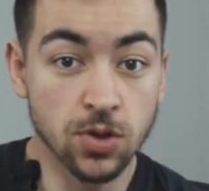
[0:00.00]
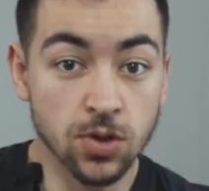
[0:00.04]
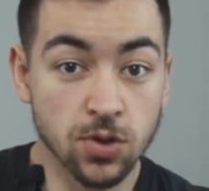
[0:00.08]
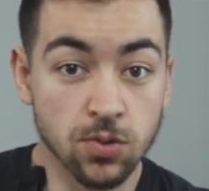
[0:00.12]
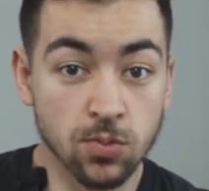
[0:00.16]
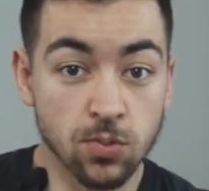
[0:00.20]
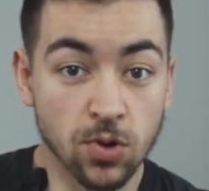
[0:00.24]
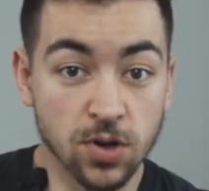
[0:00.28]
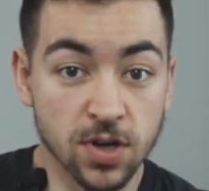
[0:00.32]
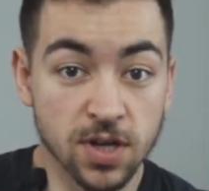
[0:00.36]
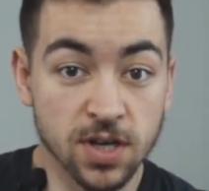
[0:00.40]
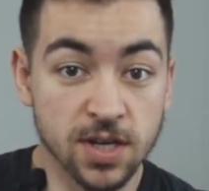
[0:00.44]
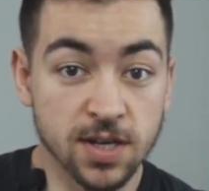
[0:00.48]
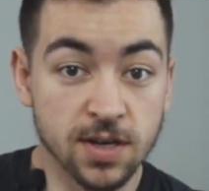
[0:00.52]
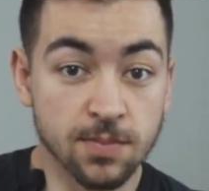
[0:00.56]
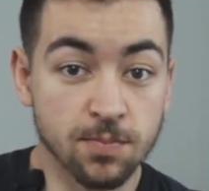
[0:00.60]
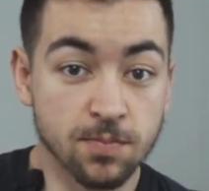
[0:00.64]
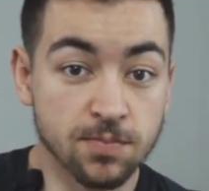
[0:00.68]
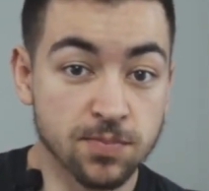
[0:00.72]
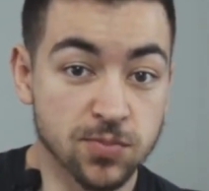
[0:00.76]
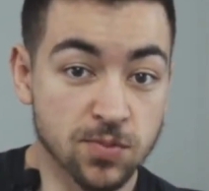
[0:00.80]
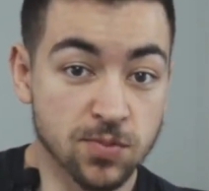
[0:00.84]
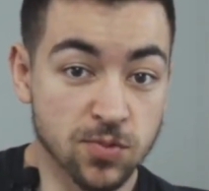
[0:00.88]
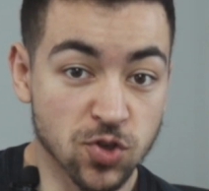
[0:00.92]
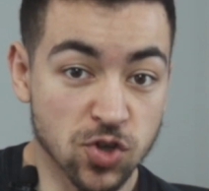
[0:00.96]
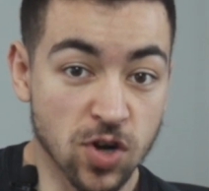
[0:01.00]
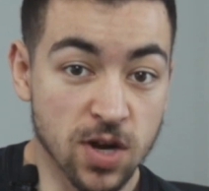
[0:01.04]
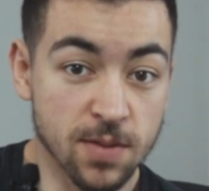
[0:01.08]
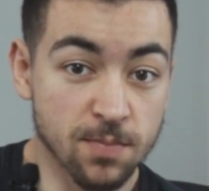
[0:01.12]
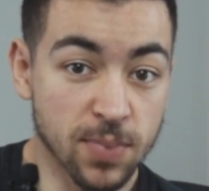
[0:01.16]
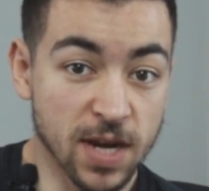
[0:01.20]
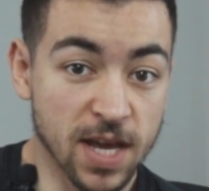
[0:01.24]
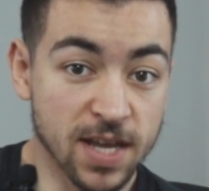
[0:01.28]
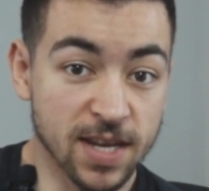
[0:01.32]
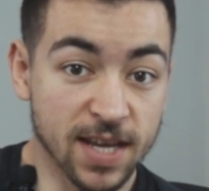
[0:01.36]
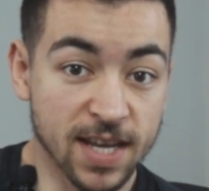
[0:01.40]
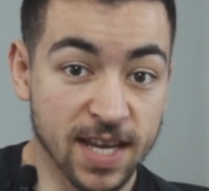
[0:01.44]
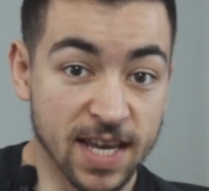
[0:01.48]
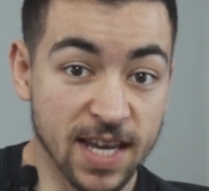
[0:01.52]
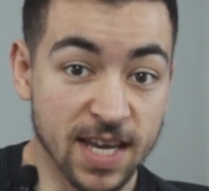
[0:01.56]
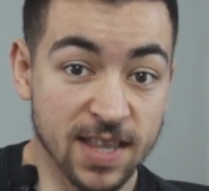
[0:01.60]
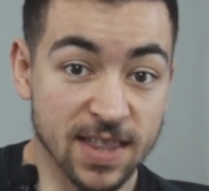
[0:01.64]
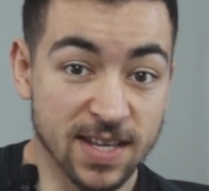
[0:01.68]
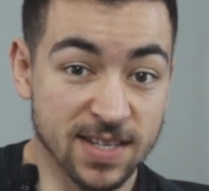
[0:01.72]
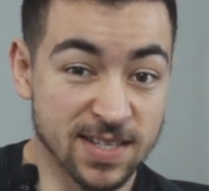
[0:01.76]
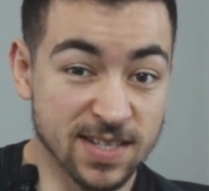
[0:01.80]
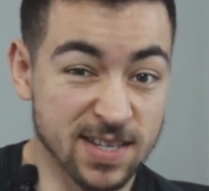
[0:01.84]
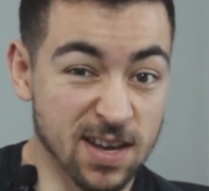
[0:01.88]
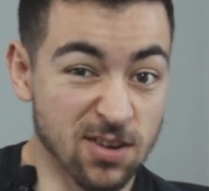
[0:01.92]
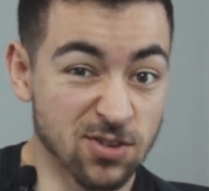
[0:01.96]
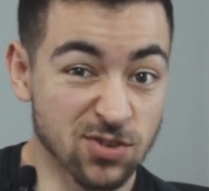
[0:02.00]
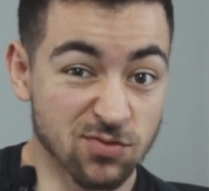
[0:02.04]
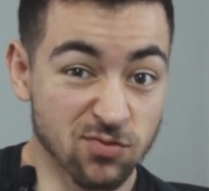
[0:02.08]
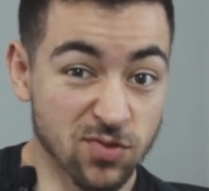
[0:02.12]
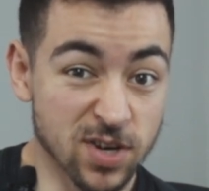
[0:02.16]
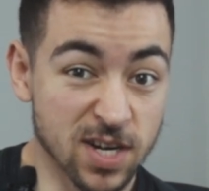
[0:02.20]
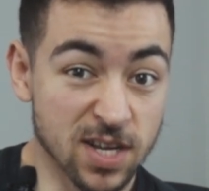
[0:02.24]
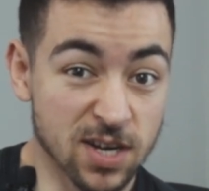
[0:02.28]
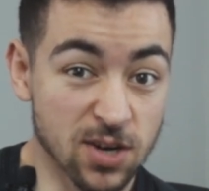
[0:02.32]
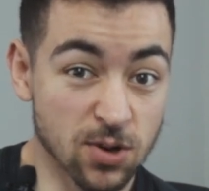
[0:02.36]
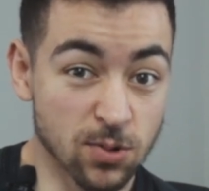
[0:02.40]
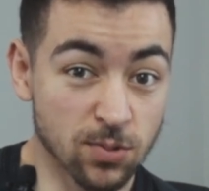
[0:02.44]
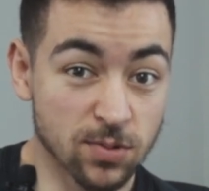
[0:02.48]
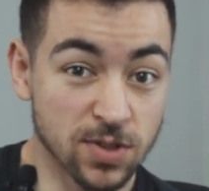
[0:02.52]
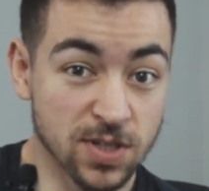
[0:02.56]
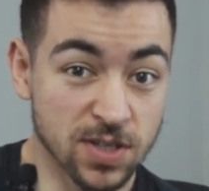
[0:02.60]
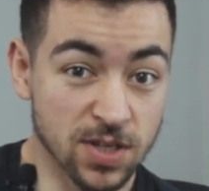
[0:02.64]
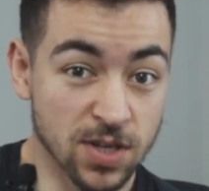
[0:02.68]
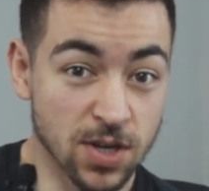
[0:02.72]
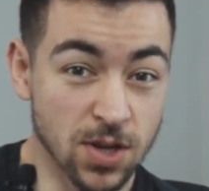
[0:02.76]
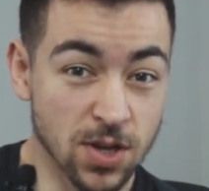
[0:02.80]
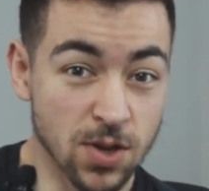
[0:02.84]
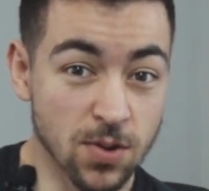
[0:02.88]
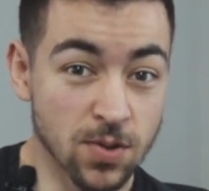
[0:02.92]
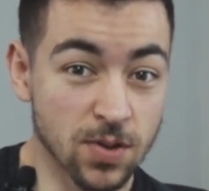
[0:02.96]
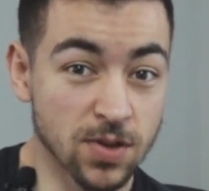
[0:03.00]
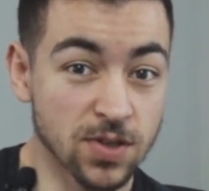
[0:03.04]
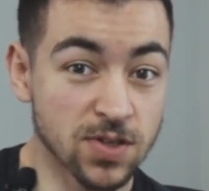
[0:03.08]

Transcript: You want to try and play in a key that sounds really cool to you.